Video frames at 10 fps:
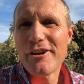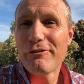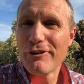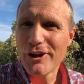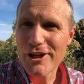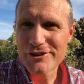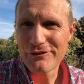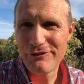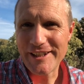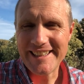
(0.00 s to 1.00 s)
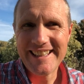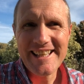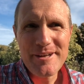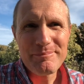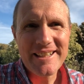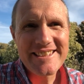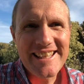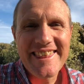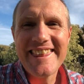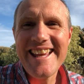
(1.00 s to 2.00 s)
philosophy,
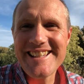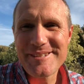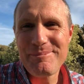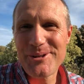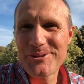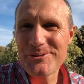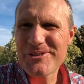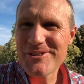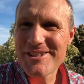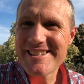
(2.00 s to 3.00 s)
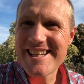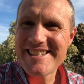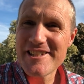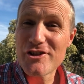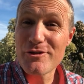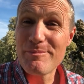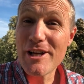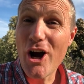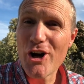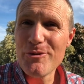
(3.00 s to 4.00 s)
because I think spiritual teaching should
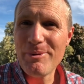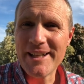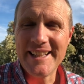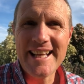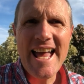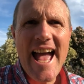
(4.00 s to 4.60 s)
be open.